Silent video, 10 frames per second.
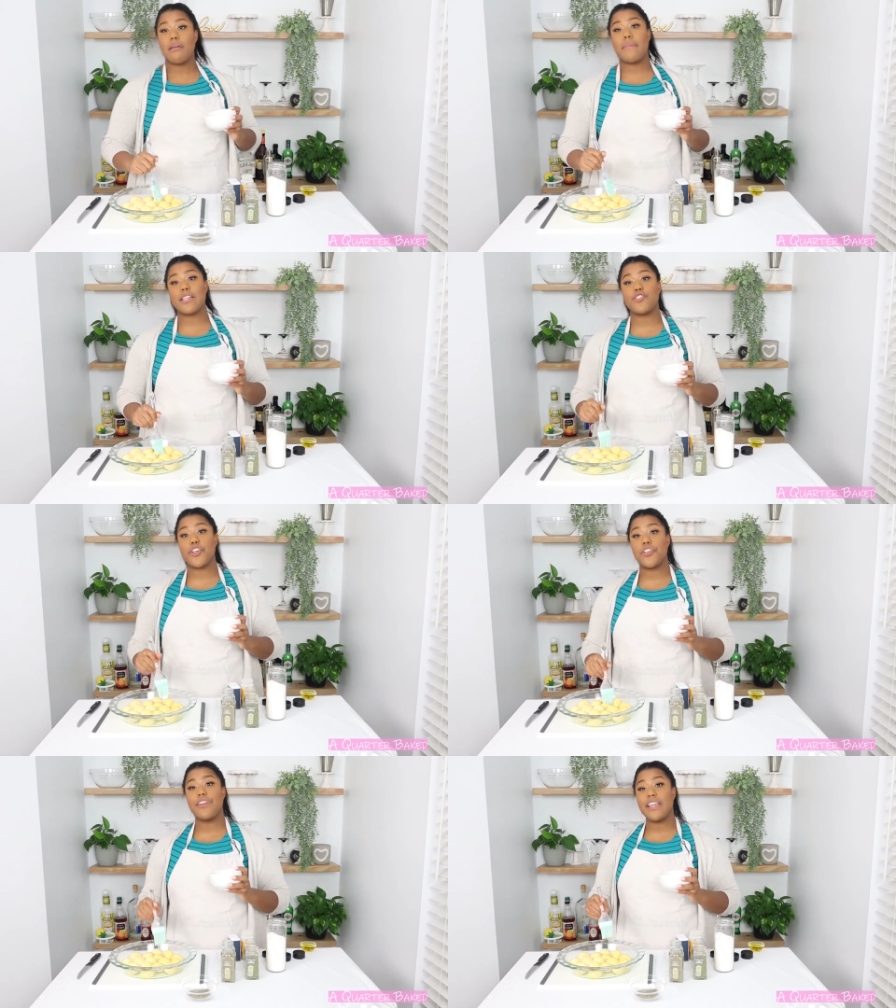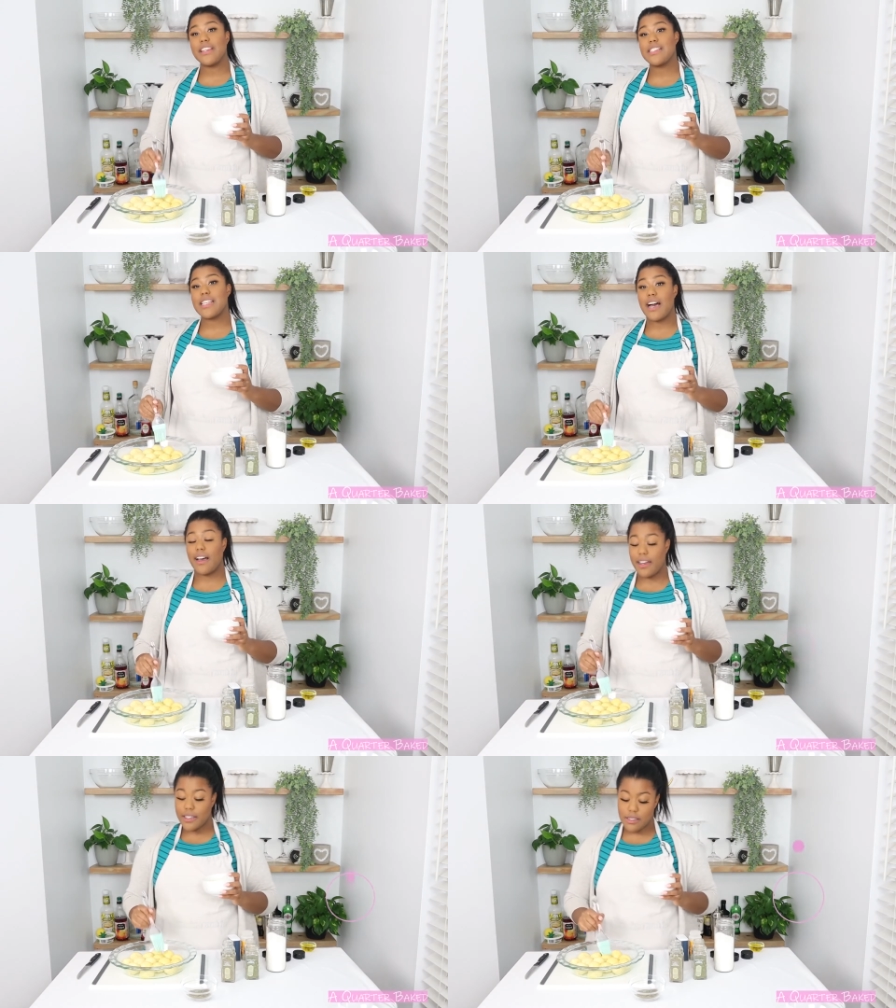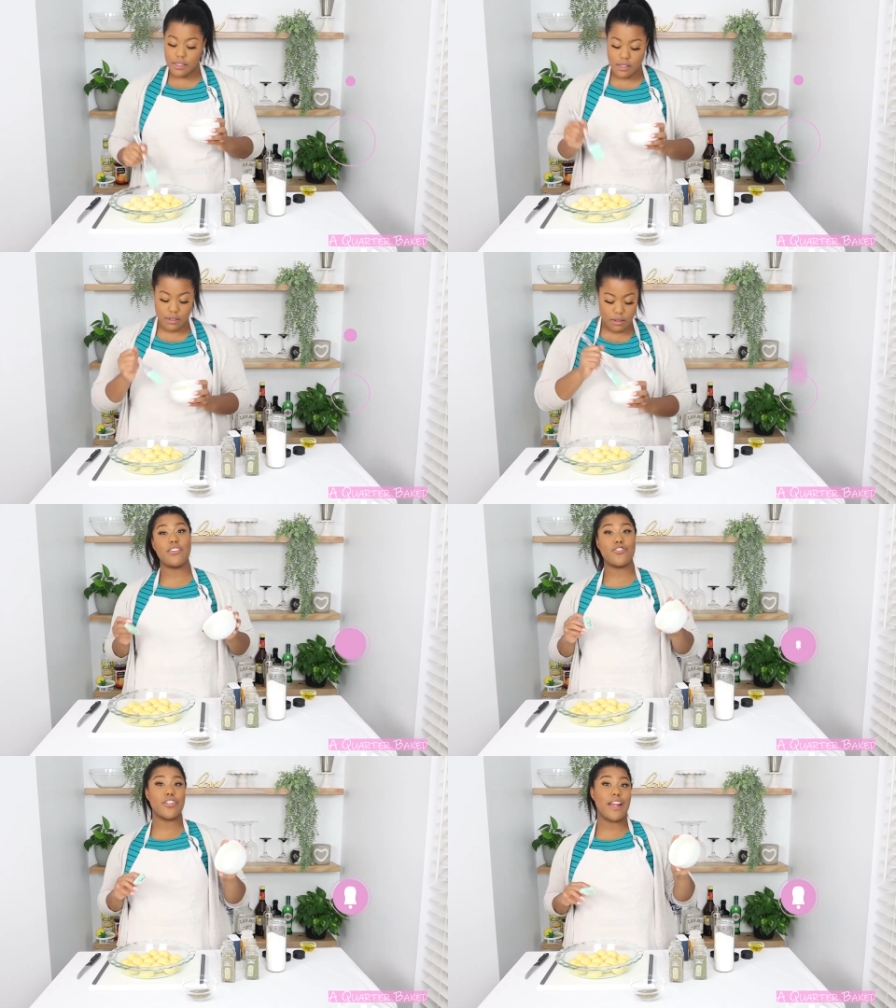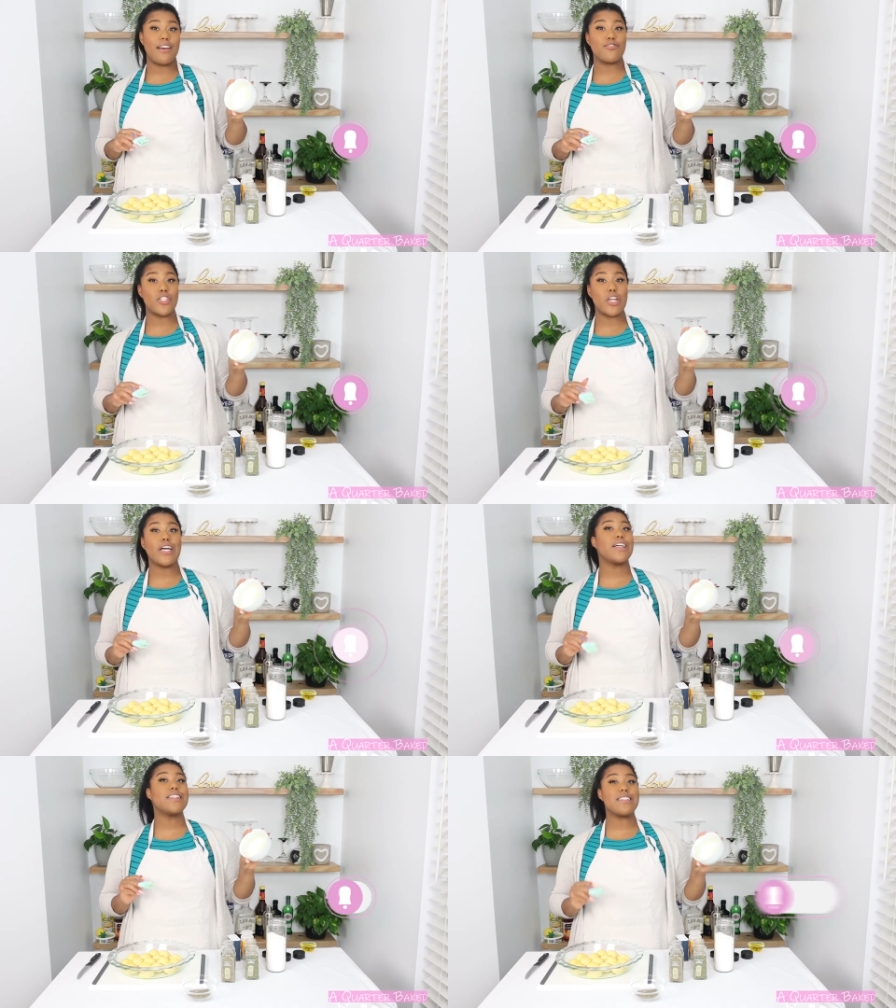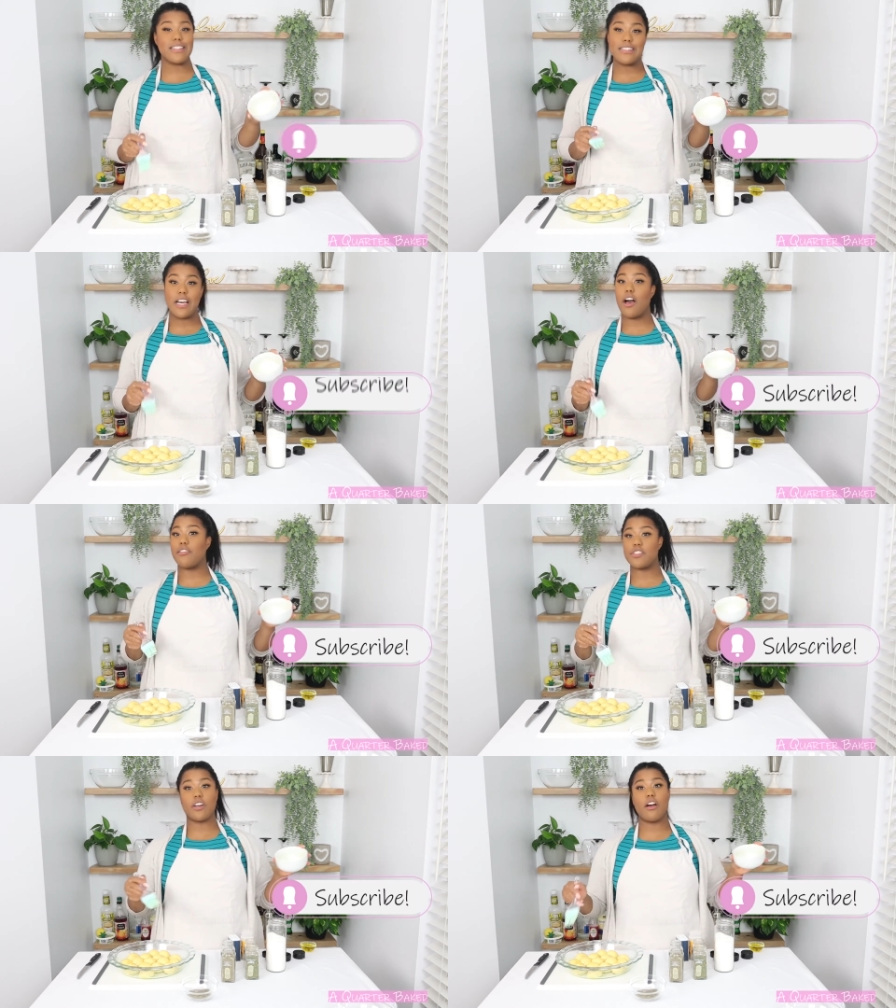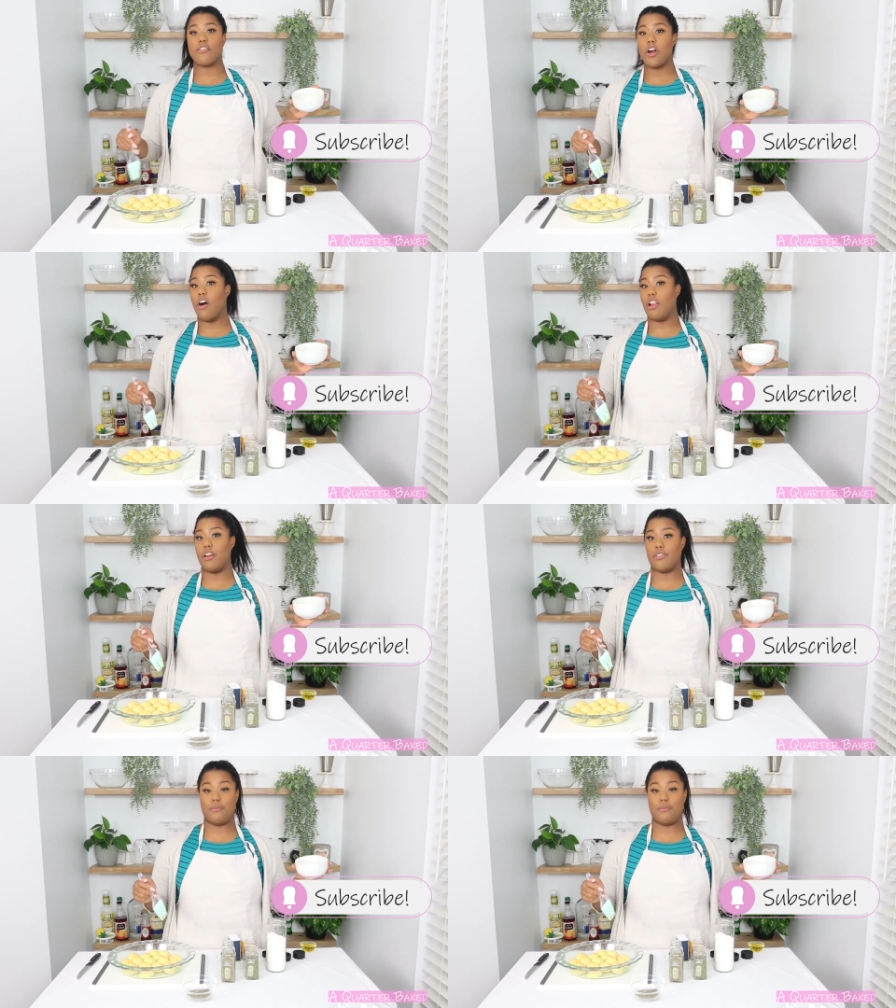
Make sure you get the sides, and you should have just enough to cover all of